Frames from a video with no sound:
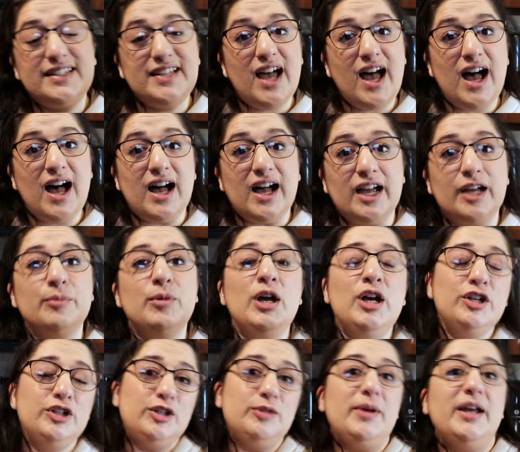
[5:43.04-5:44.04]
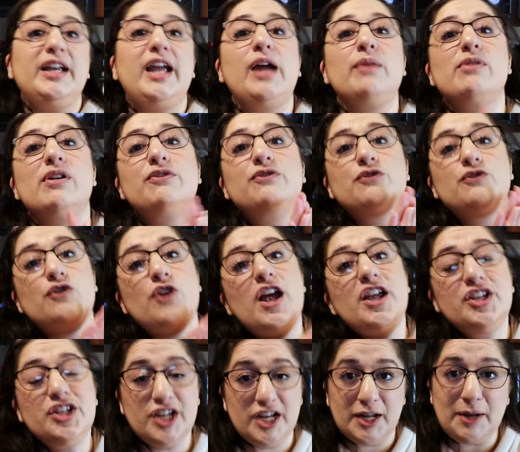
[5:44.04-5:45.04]
time to make a
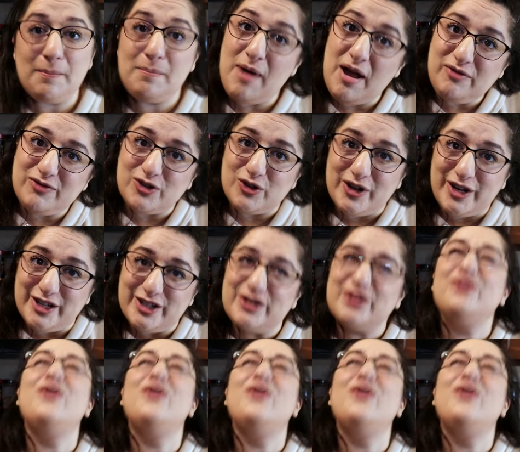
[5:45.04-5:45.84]
refreshing beverage